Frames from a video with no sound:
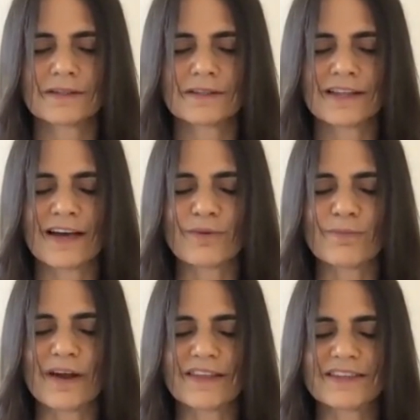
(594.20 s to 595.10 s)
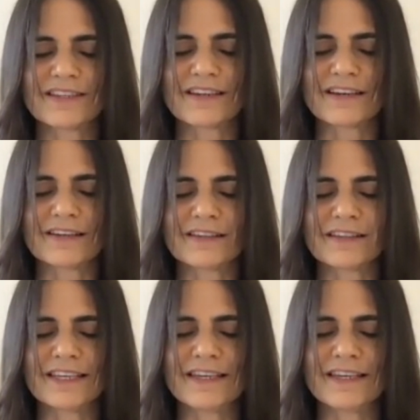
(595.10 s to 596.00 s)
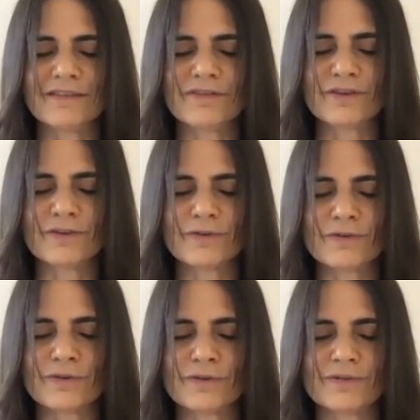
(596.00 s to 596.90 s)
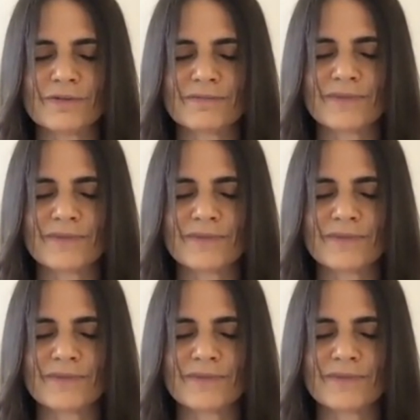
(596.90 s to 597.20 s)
Allow the breath to leave you.